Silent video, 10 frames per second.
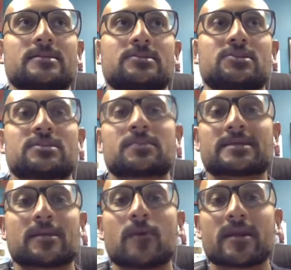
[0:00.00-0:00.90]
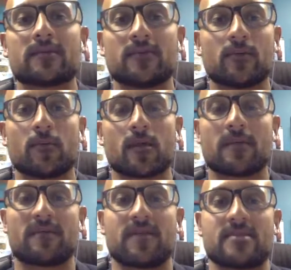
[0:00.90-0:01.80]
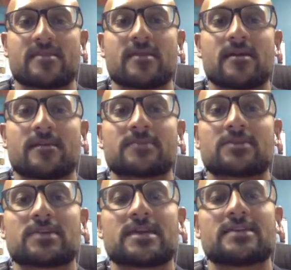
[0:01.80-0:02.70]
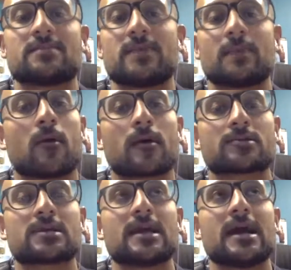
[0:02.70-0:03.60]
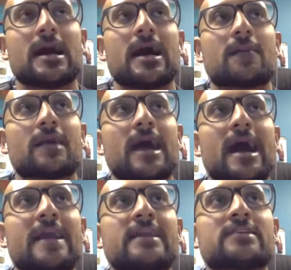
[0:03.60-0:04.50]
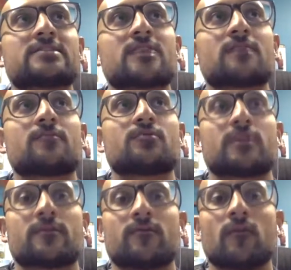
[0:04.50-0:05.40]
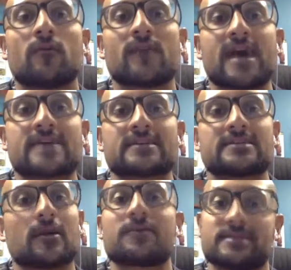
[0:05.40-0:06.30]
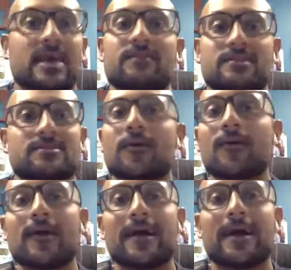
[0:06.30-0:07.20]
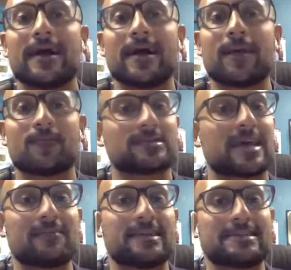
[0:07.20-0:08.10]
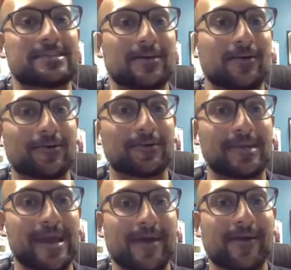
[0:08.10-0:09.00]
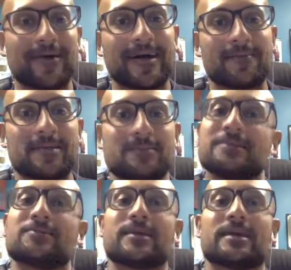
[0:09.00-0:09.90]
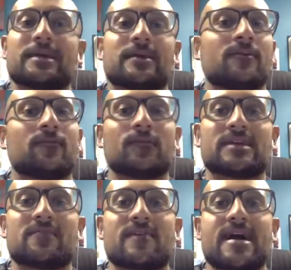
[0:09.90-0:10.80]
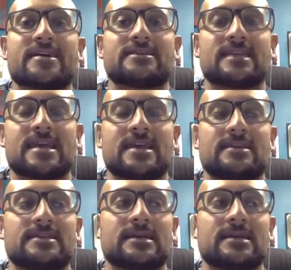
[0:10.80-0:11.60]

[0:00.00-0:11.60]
just because I wanted to feel part of my faith, especially that is a big part. I didn't start doing full fast until I was 7. So 7 until now, I've been doing kind of full day fast, and